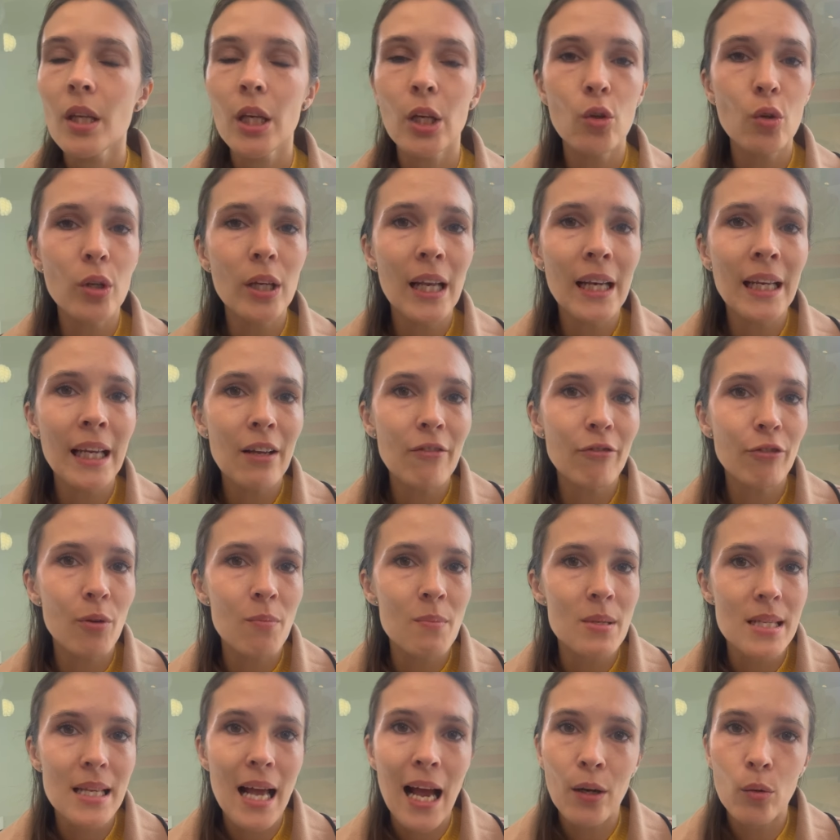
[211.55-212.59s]
You can get from
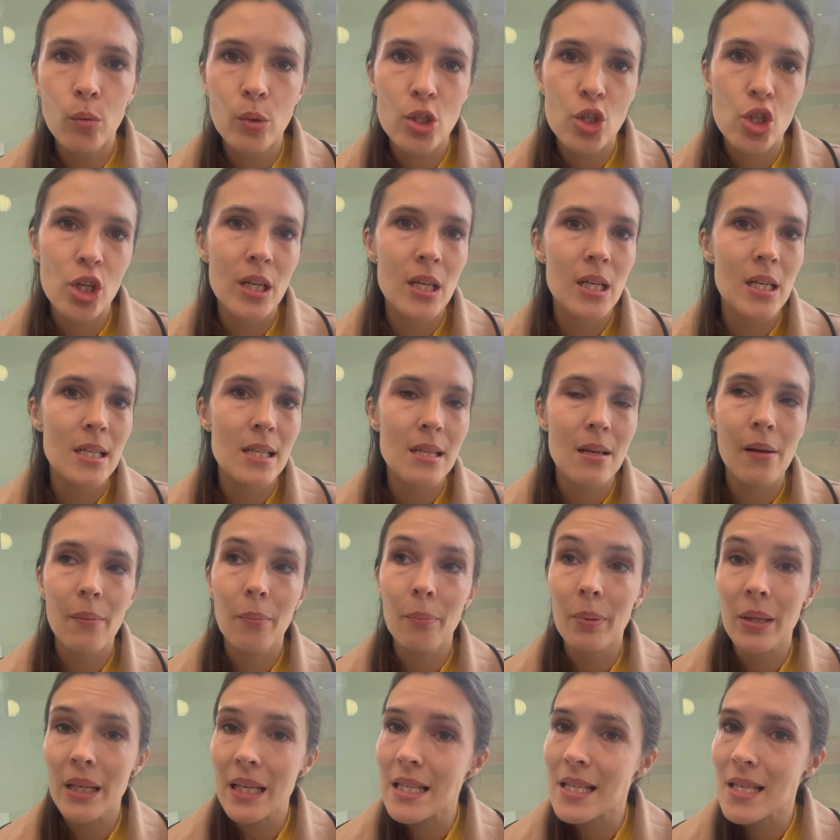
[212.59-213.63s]
sandwiches,
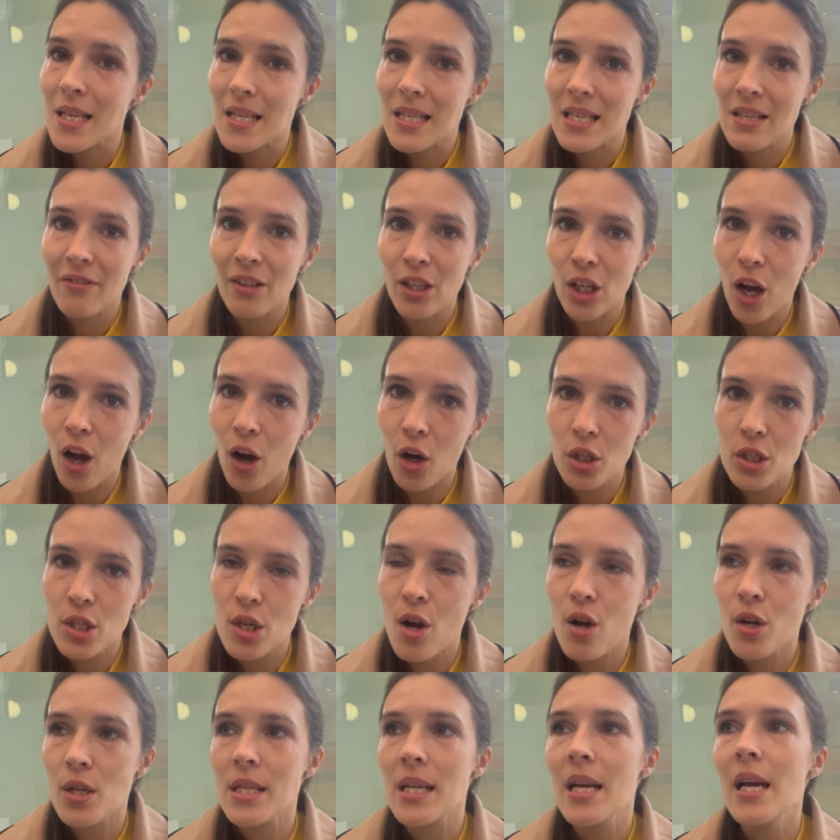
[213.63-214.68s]
pizzas, even hot
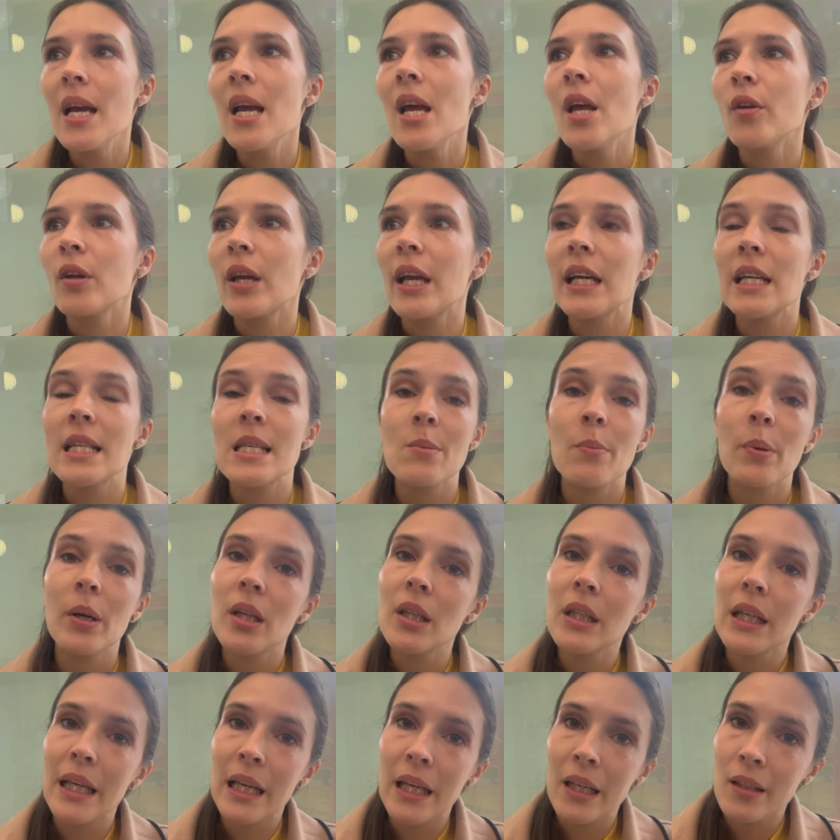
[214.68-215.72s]
dogs. You can get
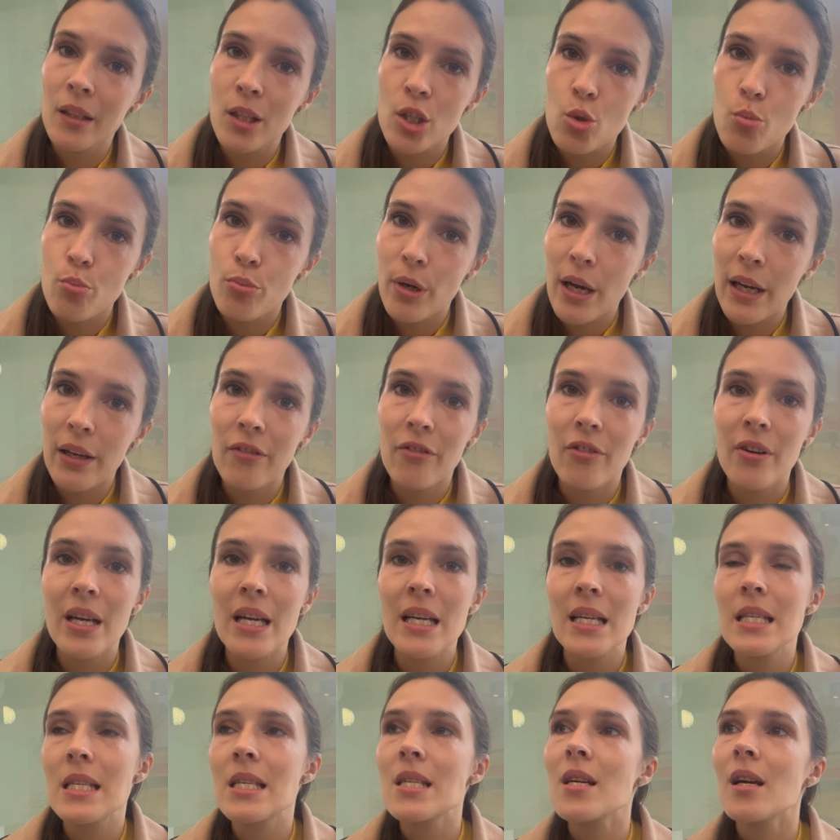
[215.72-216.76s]
typical English
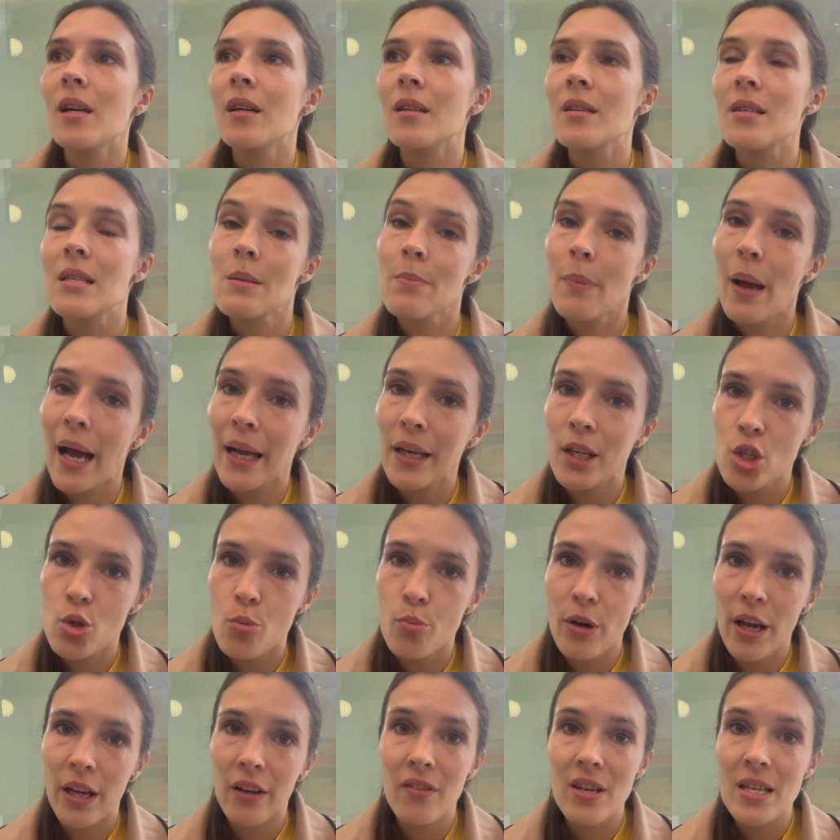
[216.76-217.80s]
breakfast, Spanish
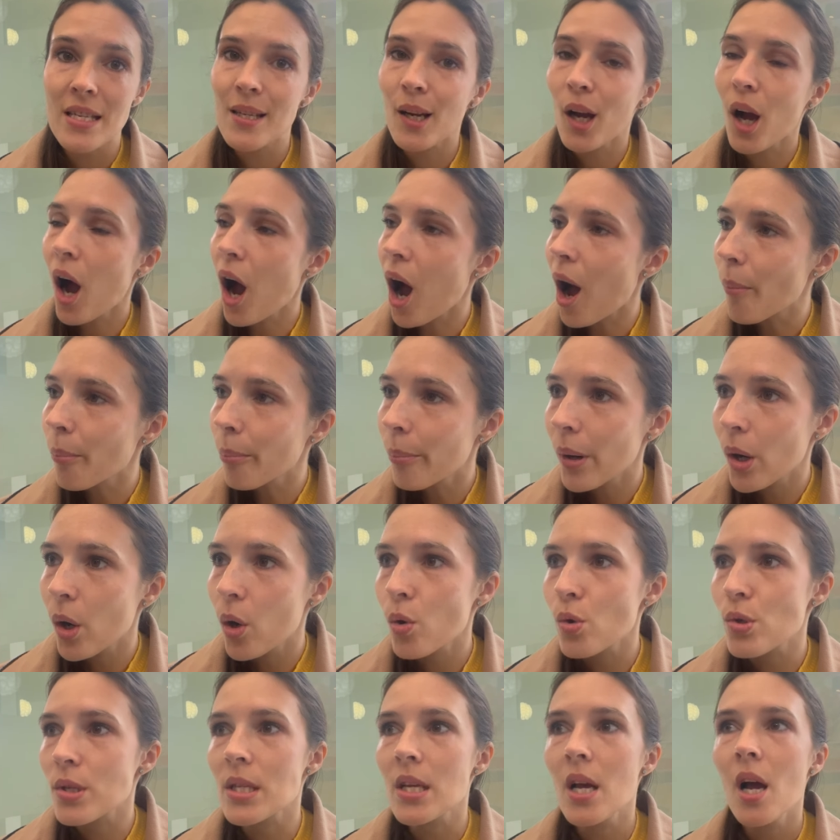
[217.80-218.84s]
breakfast
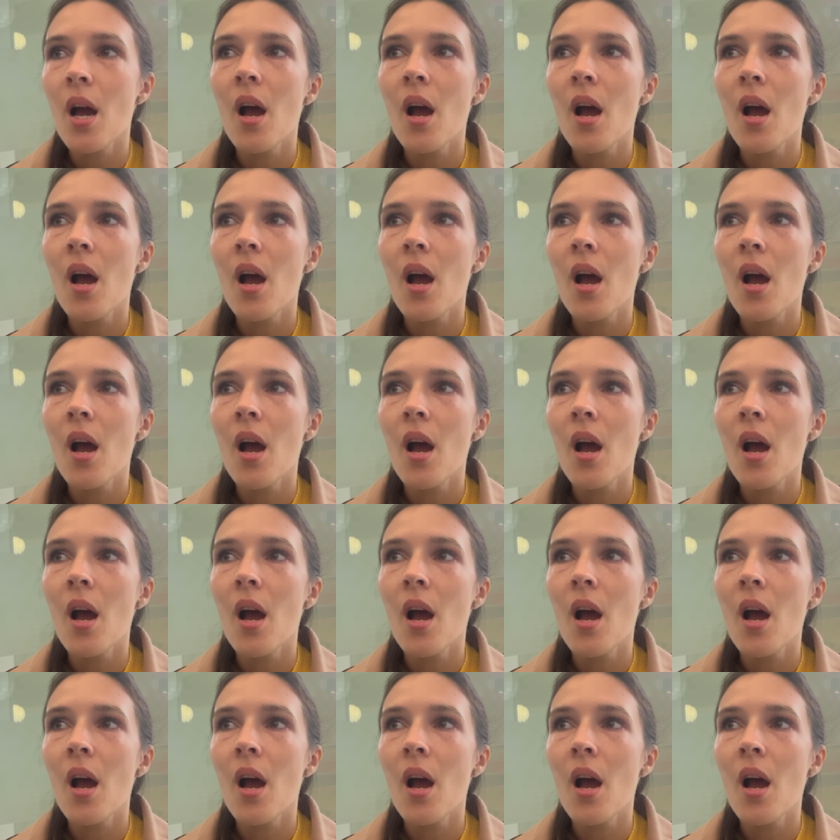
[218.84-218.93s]
combos,